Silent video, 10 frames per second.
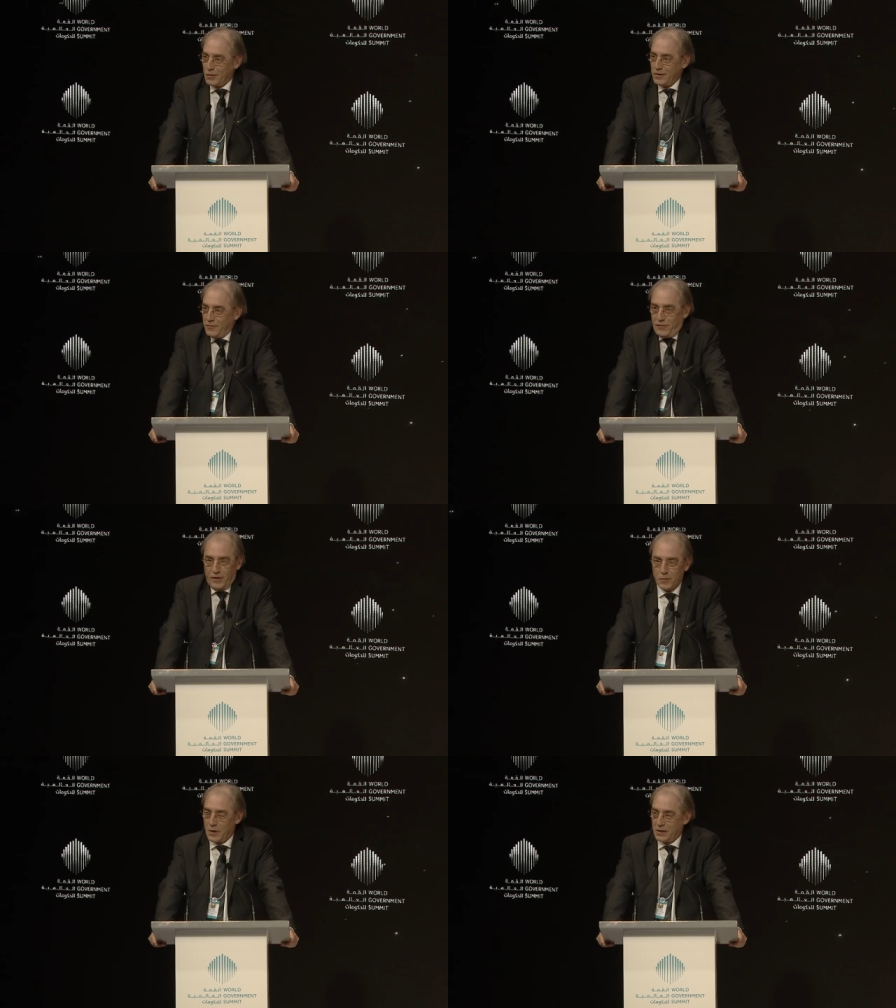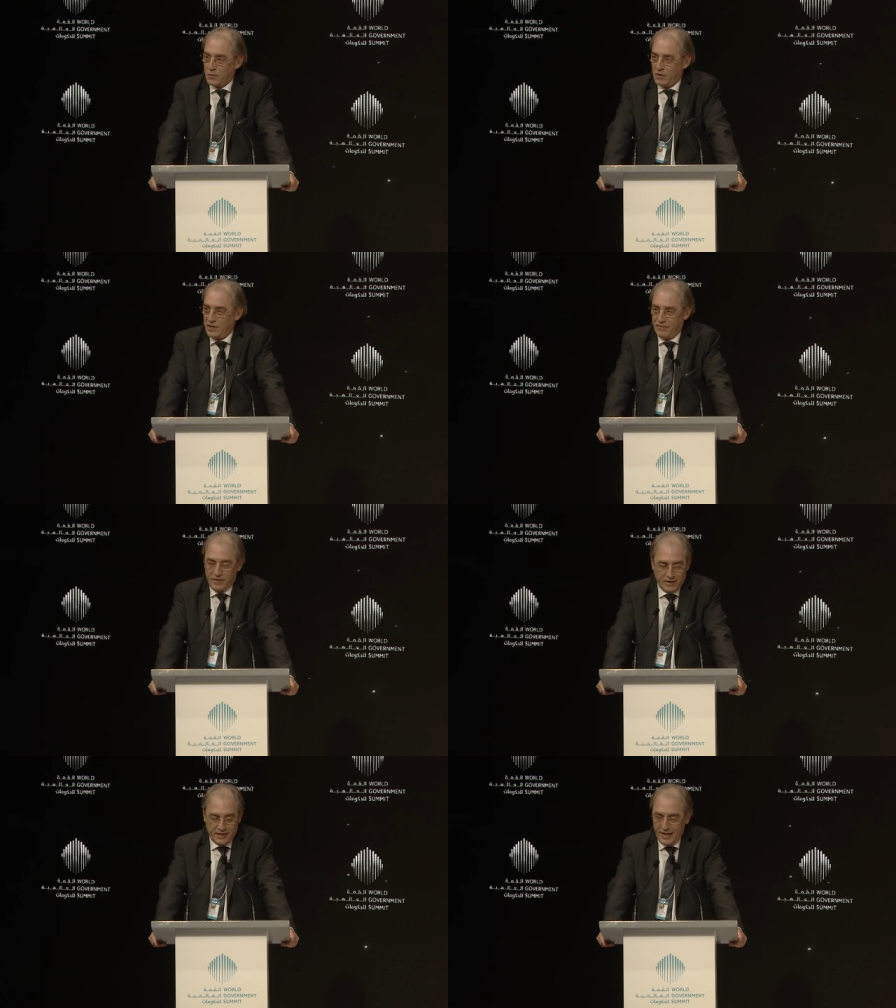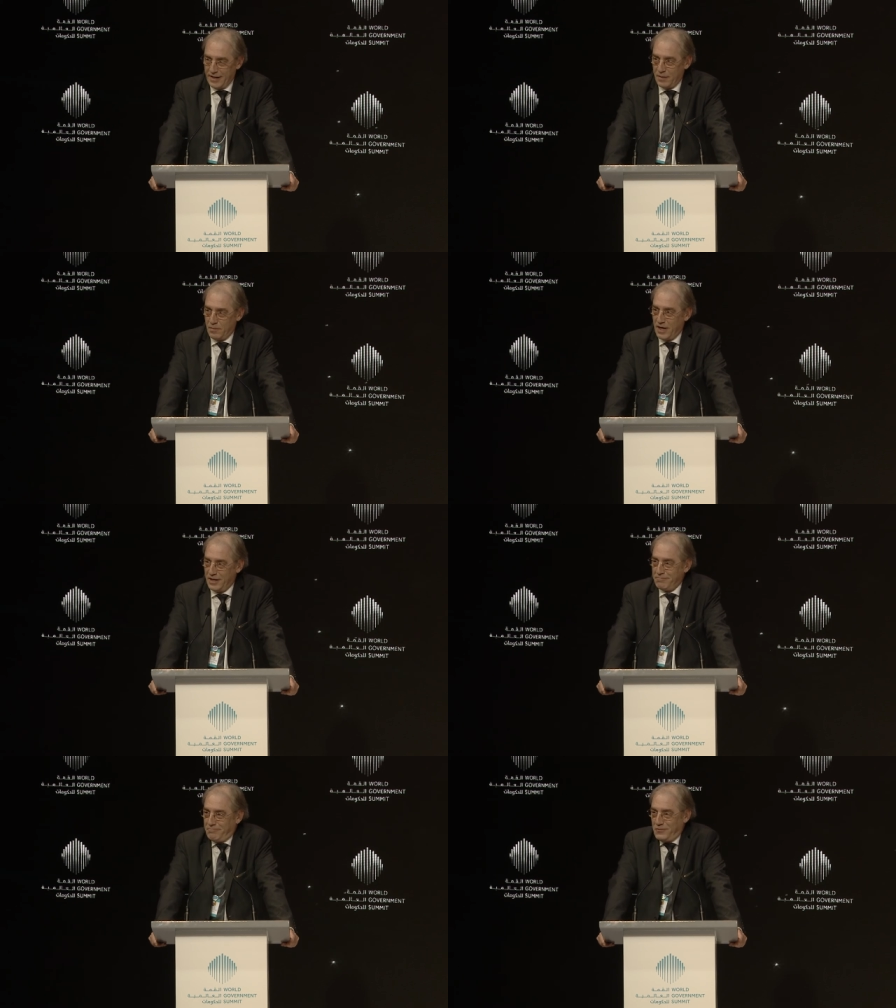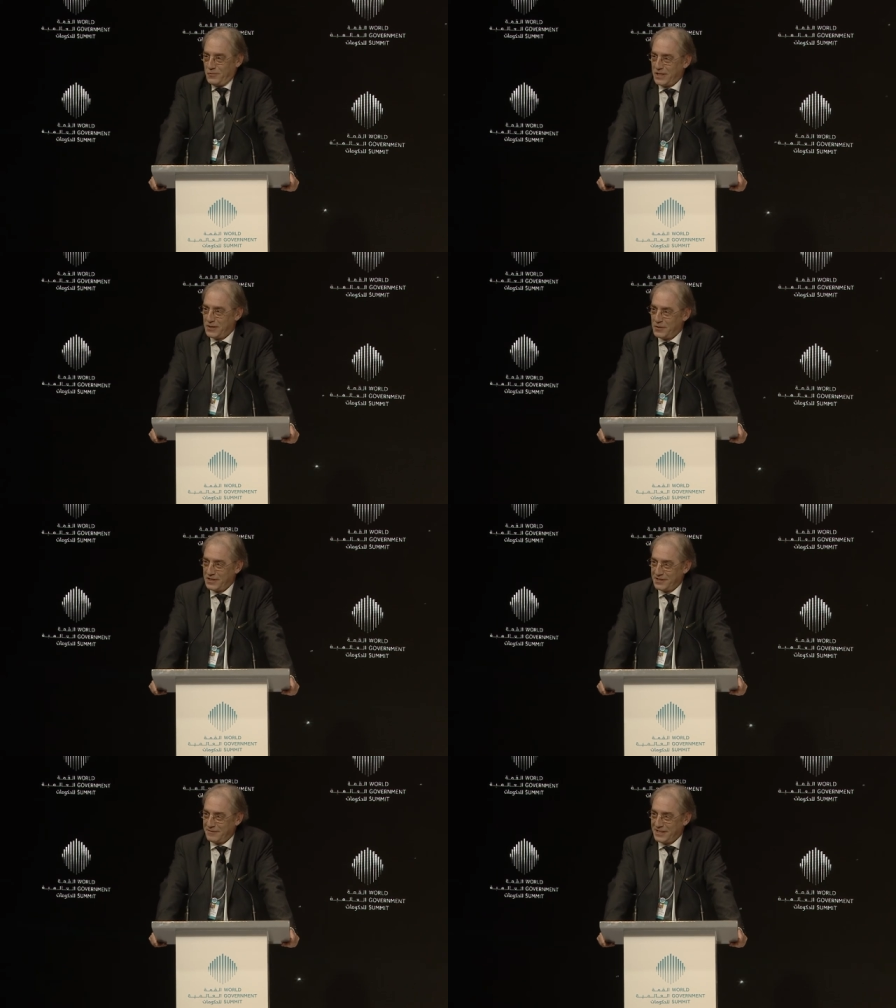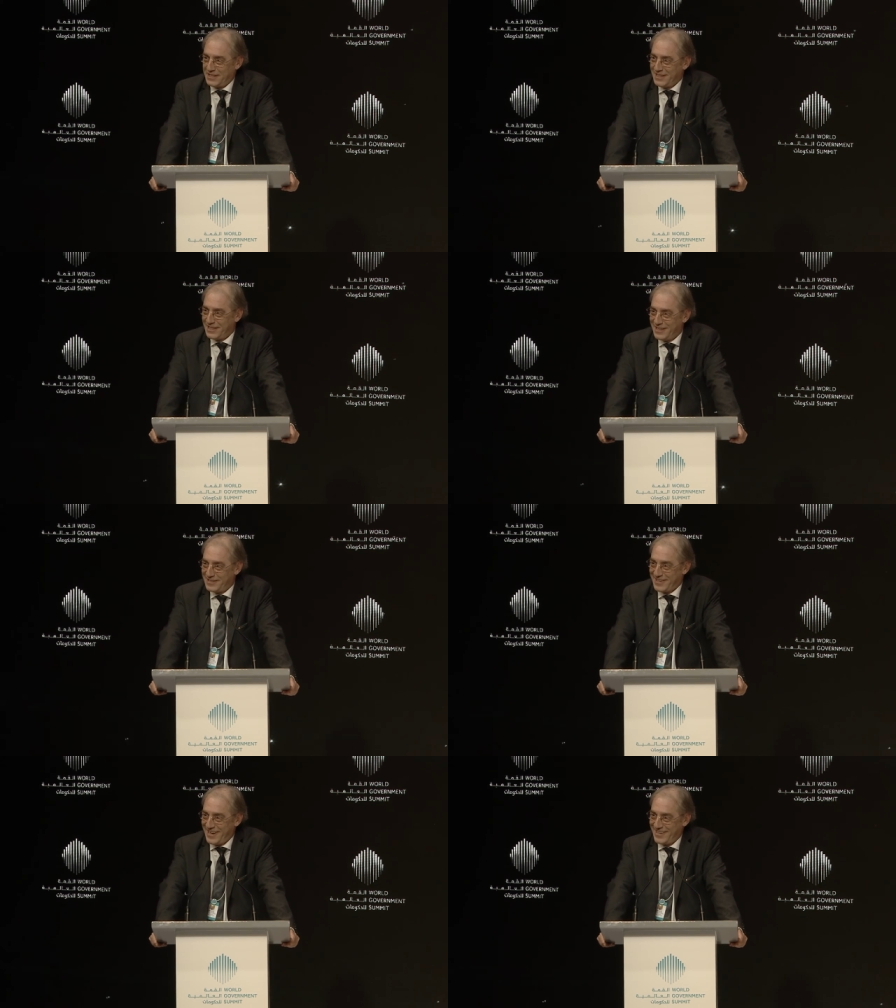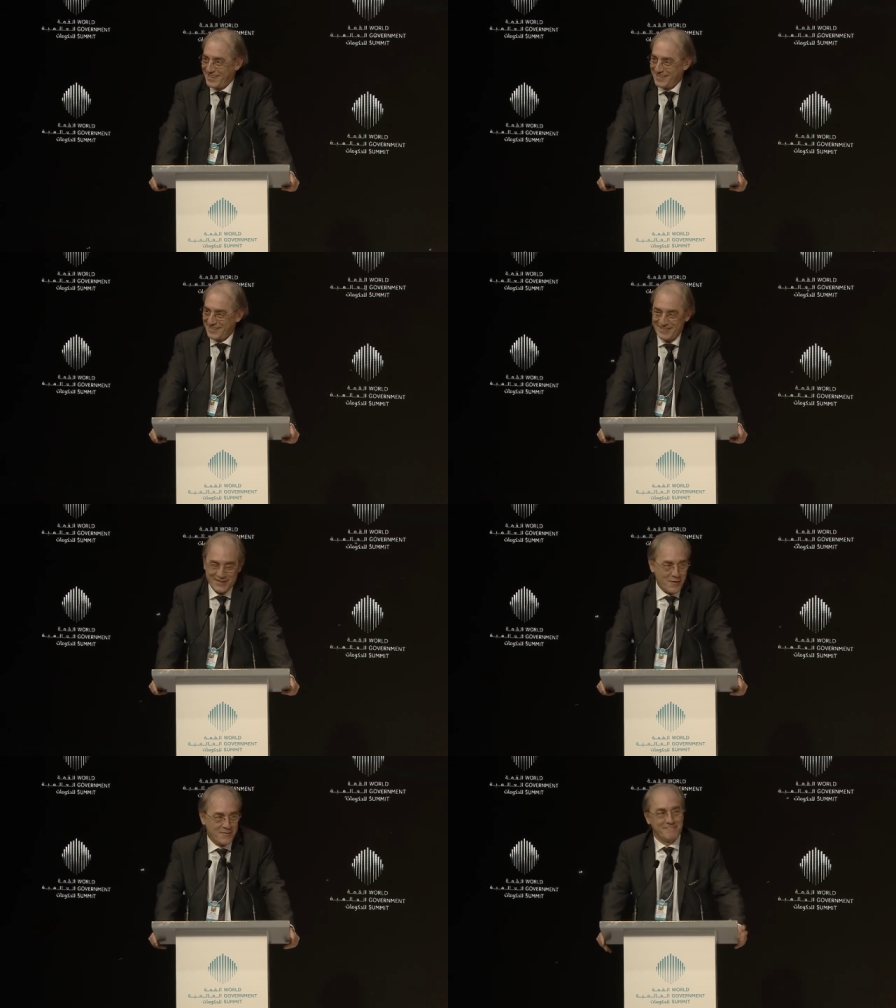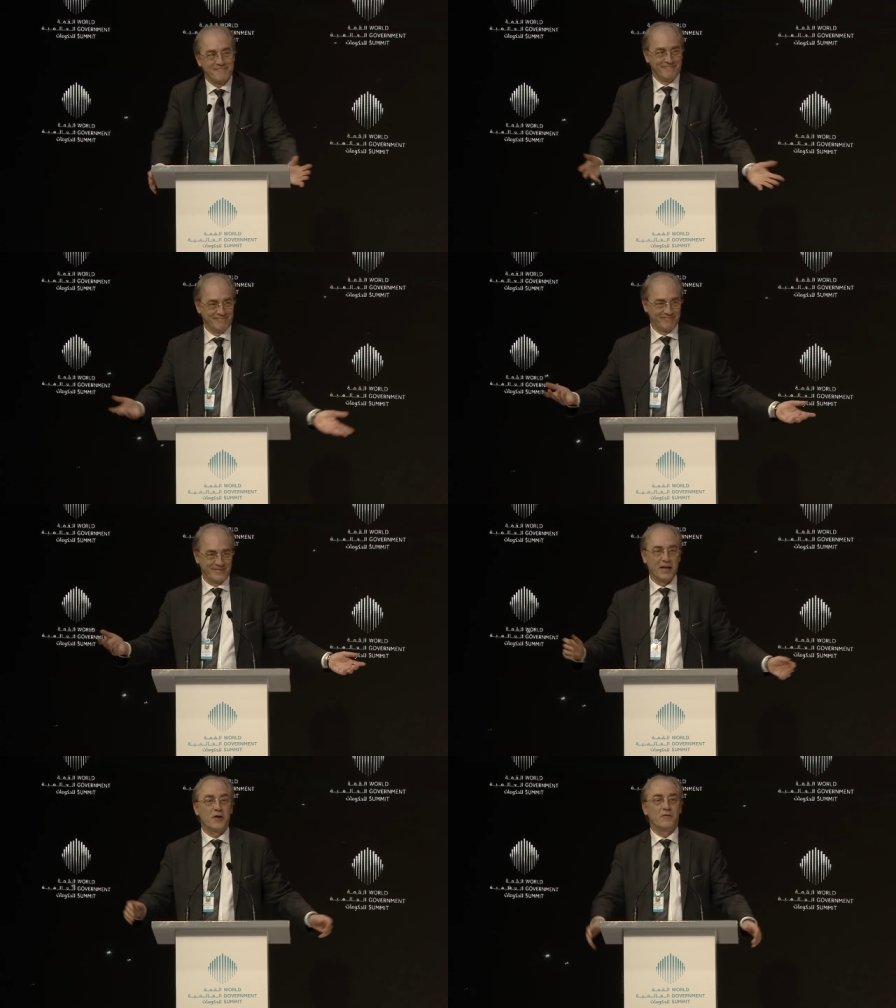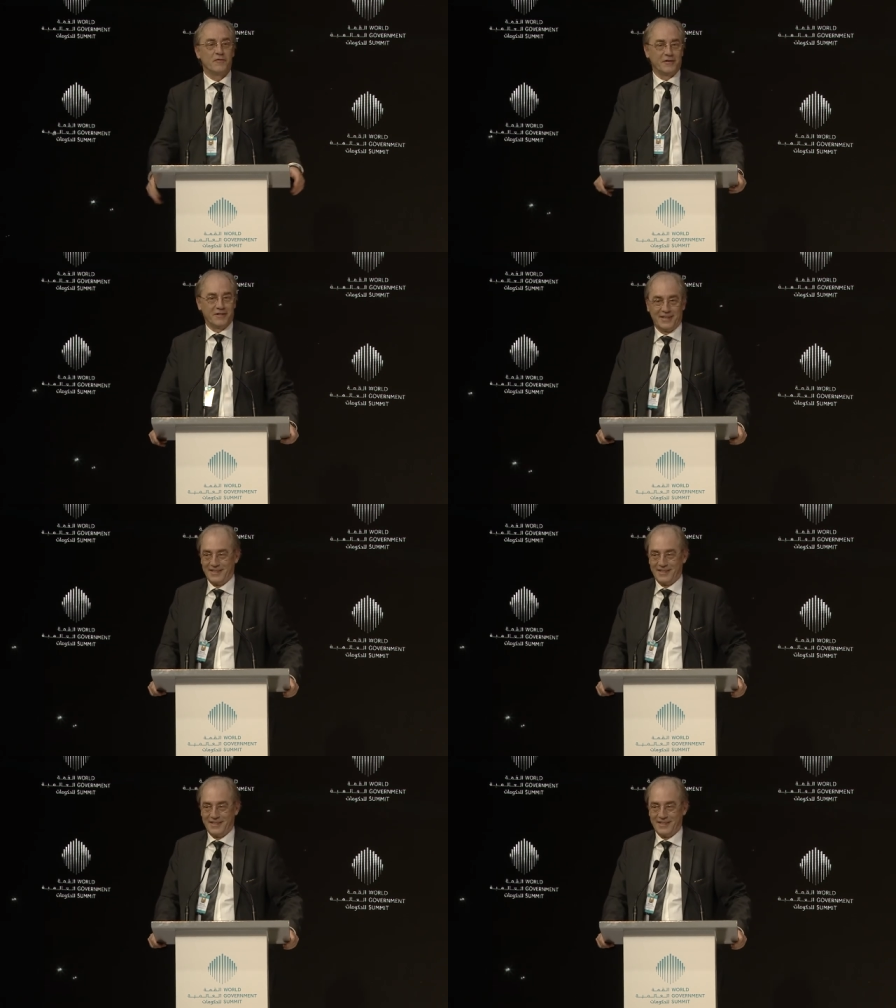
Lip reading: looking forward to live there by 2117, let's say. So thank you for your